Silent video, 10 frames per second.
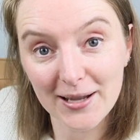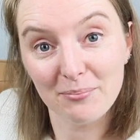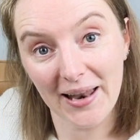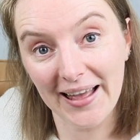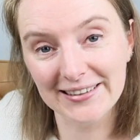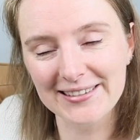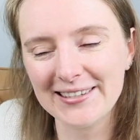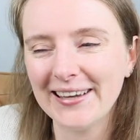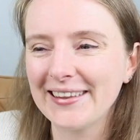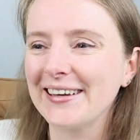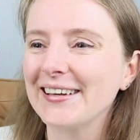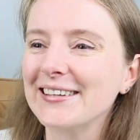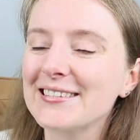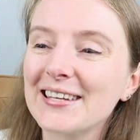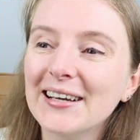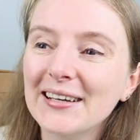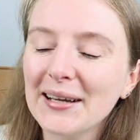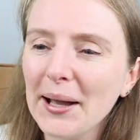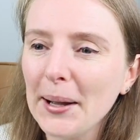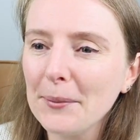like plants and things.
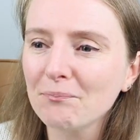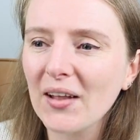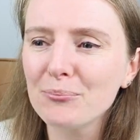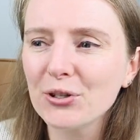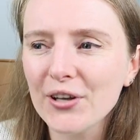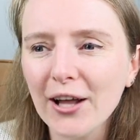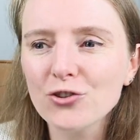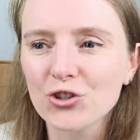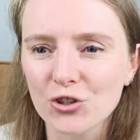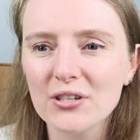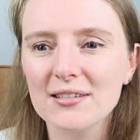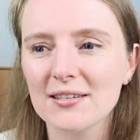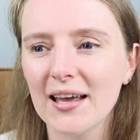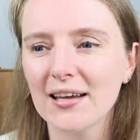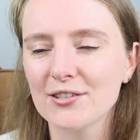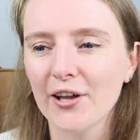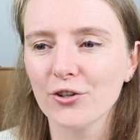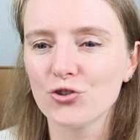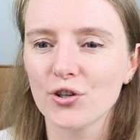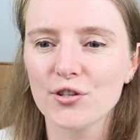Um, but not just that,
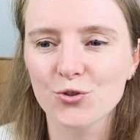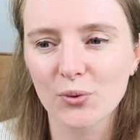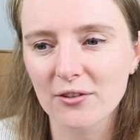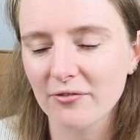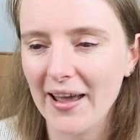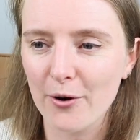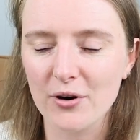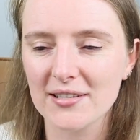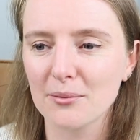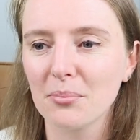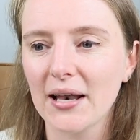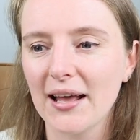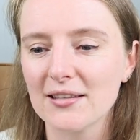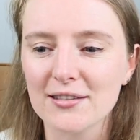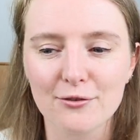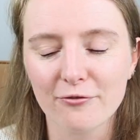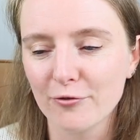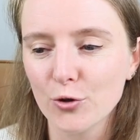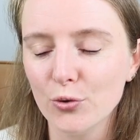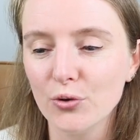not just with flowers and plants and
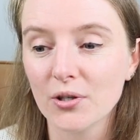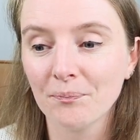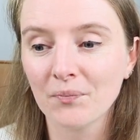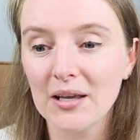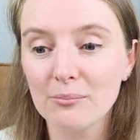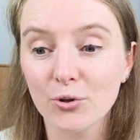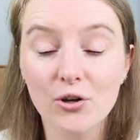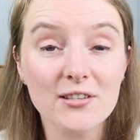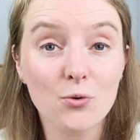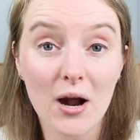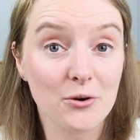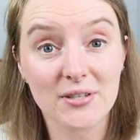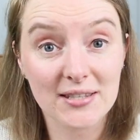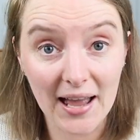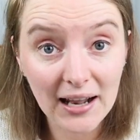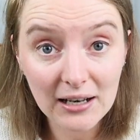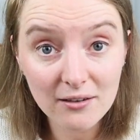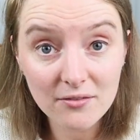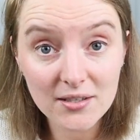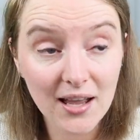food, but also
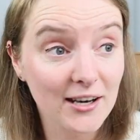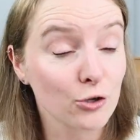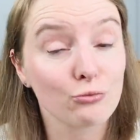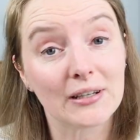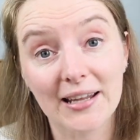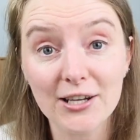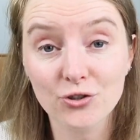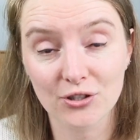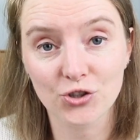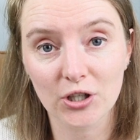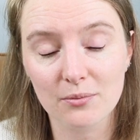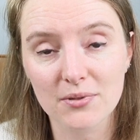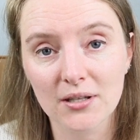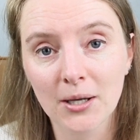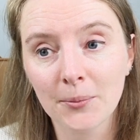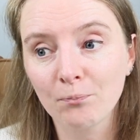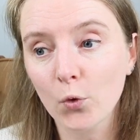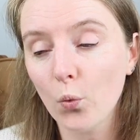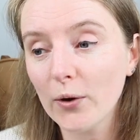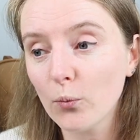ourselves and our relationships
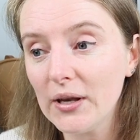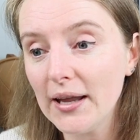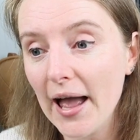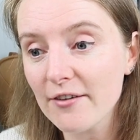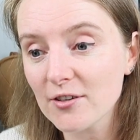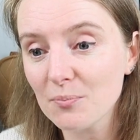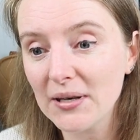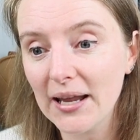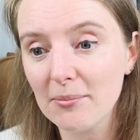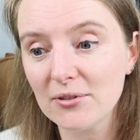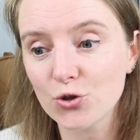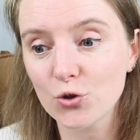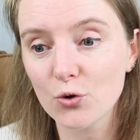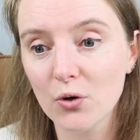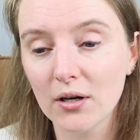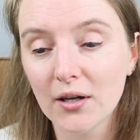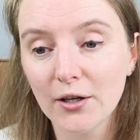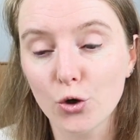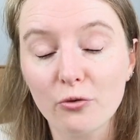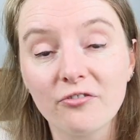when we haven't been able to, uh,
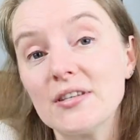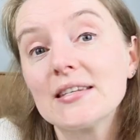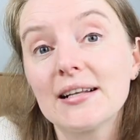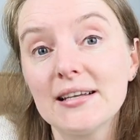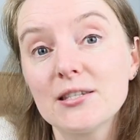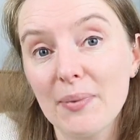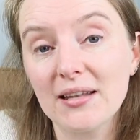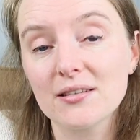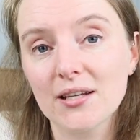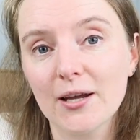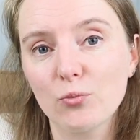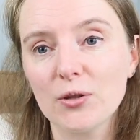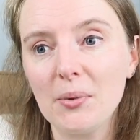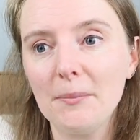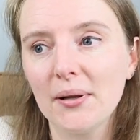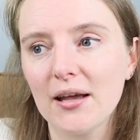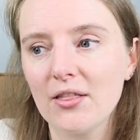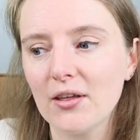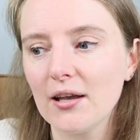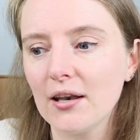you know, physically spend time with people, I
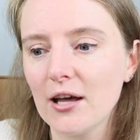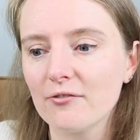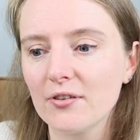think a lot